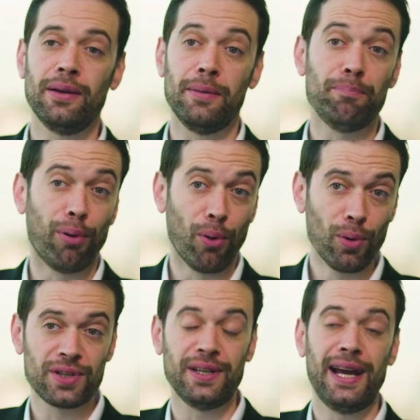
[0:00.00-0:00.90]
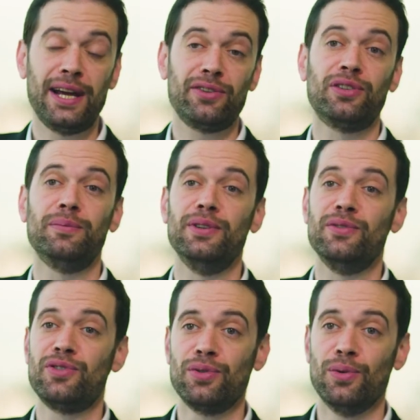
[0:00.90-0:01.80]
important
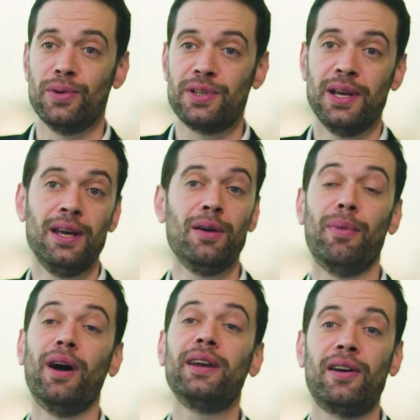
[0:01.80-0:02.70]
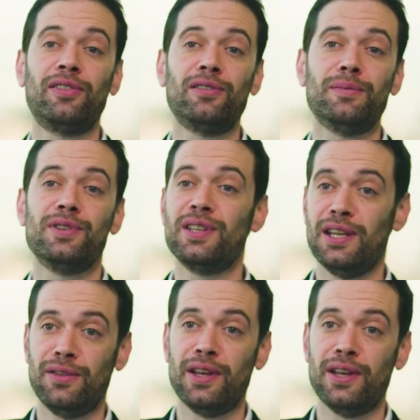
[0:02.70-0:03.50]
attribute sought by customers in